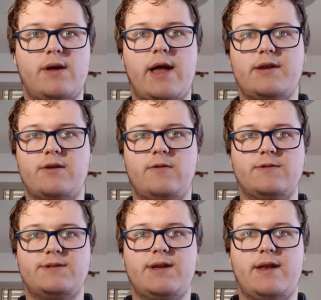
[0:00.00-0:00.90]
end
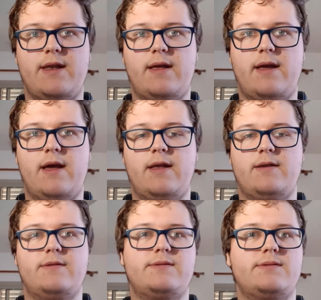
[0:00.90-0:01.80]
goals
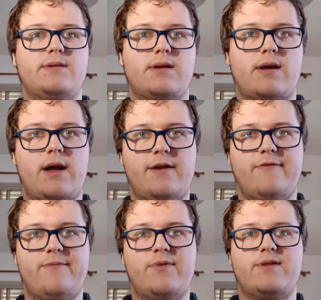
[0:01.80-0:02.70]
and kind
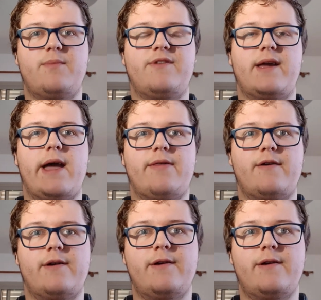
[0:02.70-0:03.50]
of put them together.